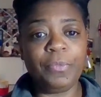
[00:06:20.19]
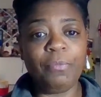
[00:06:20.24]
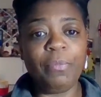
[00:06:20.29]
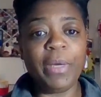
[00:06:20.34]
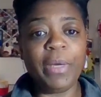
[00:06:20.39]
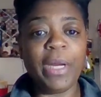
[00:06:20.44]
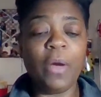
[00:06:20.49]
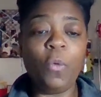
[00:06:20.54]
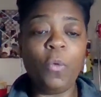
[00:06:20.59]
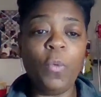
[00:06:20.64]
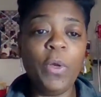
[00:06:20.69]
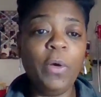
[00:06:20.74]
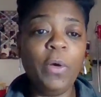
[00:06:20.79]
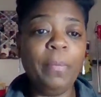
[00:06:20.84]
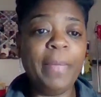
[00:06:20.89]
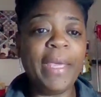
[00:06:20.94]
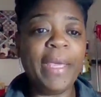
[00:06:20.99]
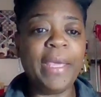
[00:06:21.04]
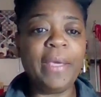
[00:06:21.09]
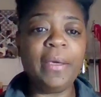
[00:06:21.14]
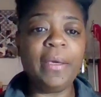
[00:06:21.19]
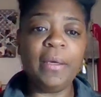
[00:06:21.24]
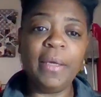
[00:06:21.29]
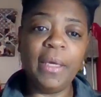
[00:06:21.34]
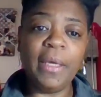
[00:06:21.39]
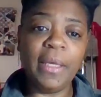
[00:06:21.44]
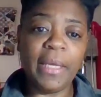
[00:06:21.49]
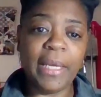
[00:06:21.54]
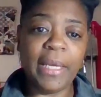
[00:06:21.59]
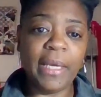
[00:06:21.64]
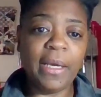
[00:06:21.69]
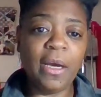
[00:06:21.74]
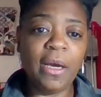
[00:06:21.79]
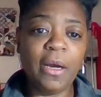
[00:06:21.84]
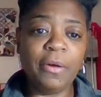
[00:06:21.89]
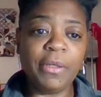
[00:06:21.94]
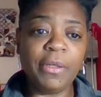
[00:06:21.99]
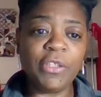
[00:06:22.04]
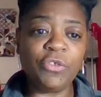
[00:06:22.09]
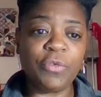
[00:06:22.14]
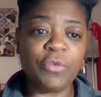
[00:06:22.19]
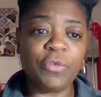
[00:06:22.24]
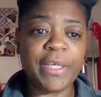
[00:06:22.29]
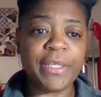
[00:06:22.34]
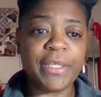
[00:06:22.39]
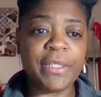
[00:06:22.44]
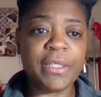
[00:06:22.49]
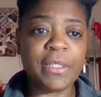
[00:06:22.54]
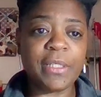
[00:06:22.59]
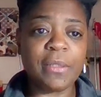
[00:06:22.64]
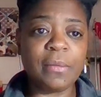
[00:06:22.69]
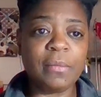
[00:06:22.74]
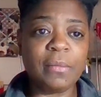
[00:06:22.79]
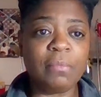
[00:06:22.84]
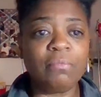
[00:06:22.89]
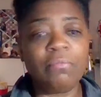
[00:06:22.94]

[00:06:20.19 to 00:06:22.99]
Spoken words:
But I will make an Ankara dress.